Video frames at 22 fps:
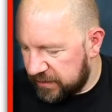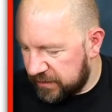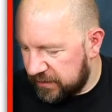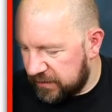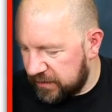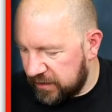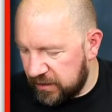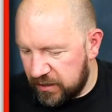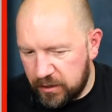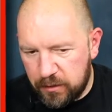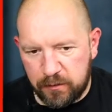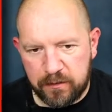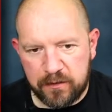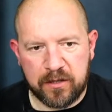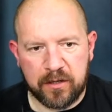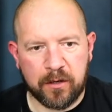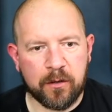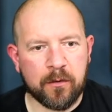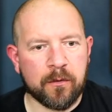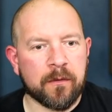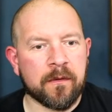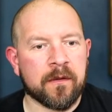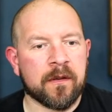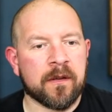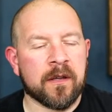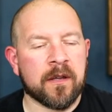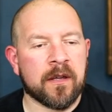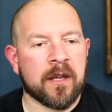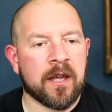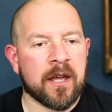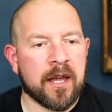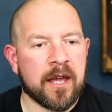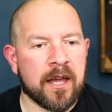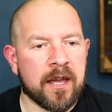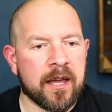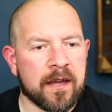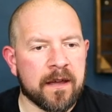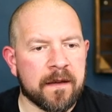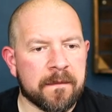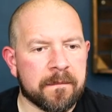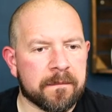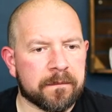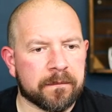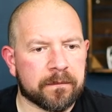to see you too.
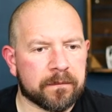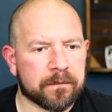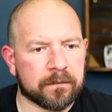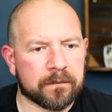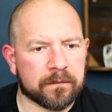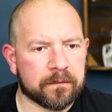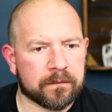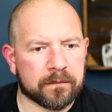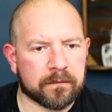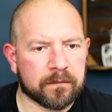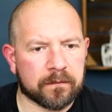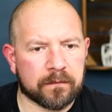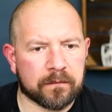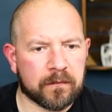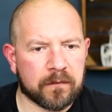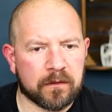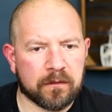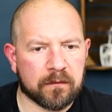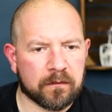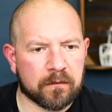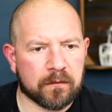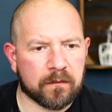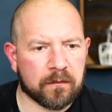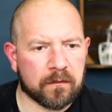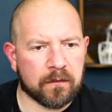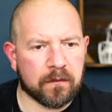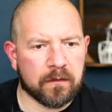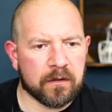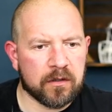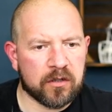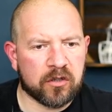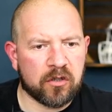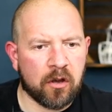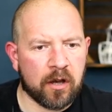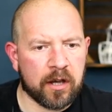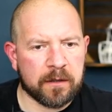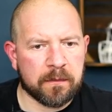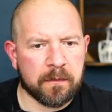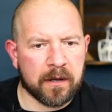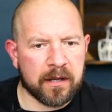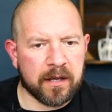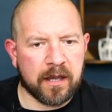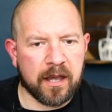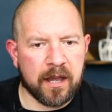Um, Starty's
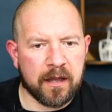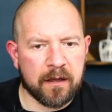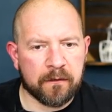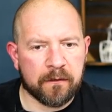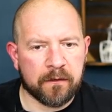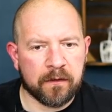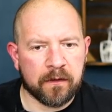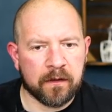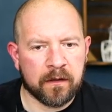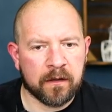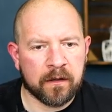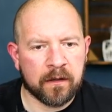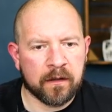man cave.